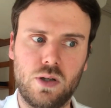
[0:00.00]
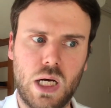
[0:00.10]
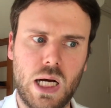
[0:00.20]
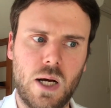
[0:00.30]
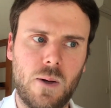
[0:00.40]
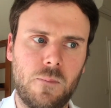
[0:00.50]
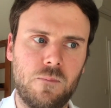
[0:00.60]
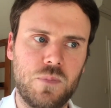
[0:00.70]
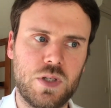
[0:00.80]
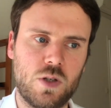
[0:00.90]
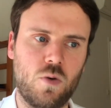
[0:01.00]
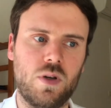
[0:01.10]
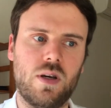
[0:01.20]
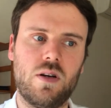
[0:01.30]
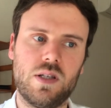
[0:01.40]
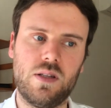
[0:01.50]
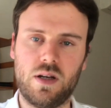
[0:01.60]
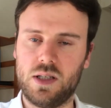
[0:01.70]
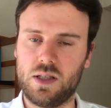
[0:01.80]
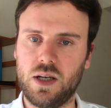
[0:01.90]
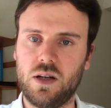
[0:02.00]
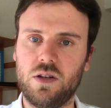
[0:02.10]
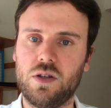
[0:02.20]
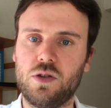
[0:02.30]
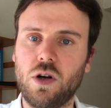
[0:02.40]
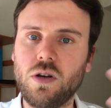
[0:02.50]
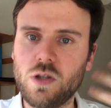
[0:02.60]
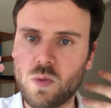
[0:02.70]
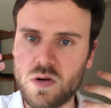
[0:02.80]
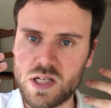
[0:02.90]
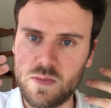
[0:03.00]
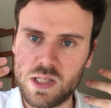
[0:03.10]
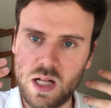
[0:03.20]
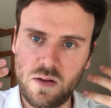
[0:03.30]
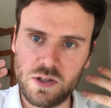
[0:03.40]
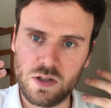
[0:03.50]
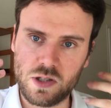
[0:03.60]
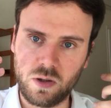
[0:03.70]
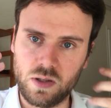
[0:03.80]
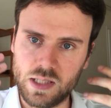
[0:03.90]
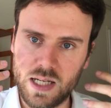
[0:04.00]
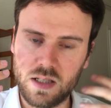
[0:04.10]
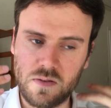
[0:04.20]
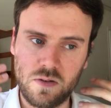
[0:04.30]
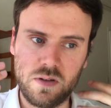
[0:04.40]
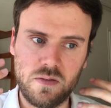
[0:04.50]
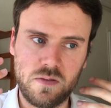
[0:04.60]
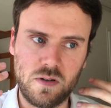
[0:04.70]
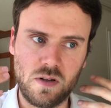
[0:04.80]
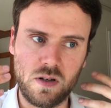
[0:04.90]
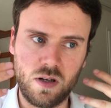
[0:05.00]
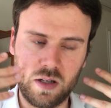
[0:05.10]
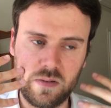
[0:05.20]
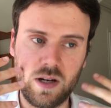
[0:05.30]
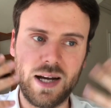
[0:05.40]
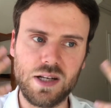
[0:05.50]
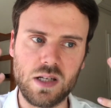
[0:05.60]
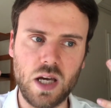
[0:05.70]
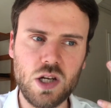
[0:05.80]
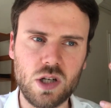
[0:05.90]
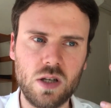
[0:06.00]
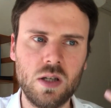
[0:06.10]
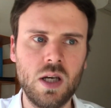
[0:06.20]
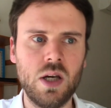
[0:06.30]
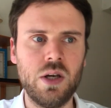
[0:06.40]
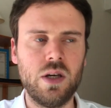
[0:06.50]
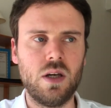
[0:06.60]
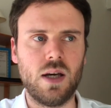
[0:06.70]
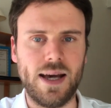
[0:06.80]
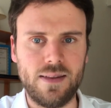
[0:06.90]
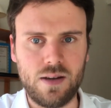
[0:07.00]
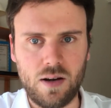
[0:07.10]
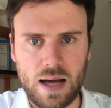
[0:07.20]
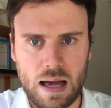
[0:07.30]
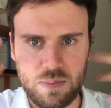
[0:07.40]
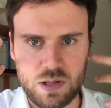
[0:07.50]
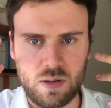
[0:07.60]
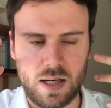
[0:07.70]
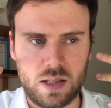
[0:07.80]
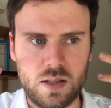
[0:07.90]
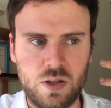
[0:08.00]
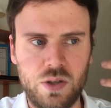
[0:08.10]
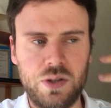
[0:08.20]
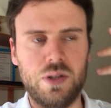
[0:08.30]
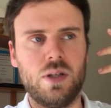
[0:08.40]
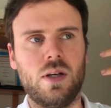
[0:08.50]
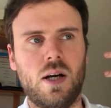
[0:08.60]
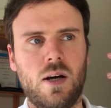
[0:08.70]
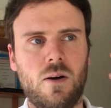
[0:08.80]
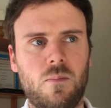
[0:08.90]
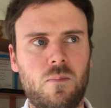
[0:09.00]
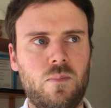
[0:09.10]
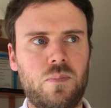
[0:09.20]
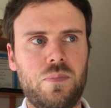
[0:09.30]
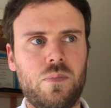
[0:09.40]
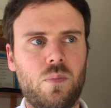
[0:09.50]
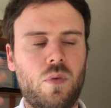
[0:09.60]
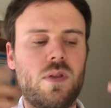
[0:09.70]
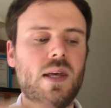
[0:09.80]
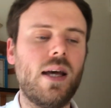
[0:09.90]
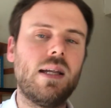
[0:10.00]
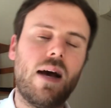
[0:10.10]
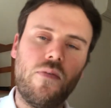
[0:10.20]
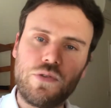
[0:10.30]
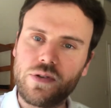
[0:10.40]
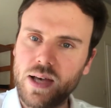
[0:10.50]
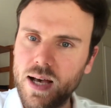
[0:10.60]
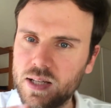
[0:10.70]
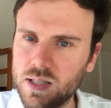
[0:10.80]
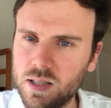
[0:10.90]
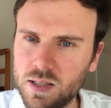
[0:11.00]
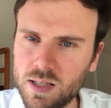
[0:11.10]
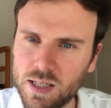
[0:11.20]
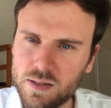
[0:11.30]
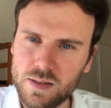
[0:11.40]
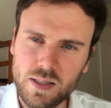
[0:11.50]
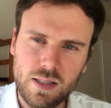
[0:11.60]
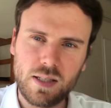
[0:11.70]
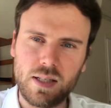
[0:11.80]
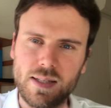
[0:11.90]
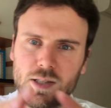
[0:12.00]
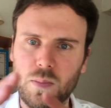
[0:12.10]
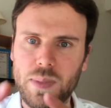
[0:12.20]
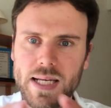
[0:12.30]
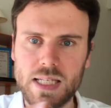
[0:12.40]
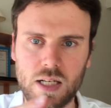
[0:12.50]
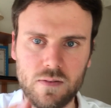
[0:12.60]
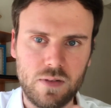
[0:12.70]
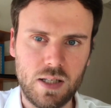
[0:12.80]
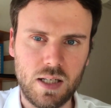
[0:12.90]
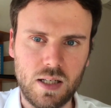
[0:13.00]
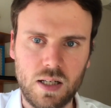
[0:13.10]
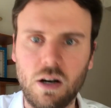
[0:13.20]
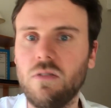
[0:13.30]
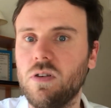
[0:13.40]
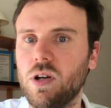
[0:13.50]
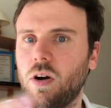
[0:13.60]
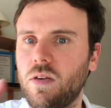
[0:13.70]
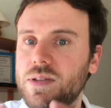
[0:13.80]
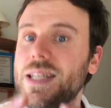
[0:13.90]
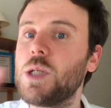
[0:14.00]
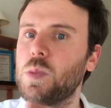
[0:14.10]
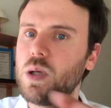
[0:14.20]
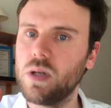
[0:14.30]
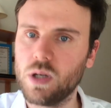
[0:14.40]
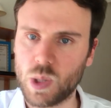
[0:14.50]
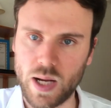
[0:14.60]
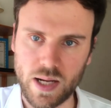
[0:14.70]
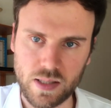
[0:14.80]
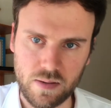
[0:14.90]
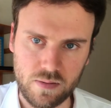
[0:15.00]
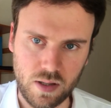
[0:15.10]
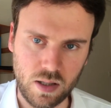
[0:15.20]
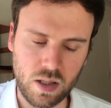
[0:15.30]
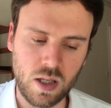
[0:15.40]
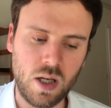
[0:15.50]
Um, so there's there's they're they're turned towards themselves in a certain sense for for a lot of their ideation and they're abstract. Um, but then after that, I think it's a bit of a of an, a disputed ground. I think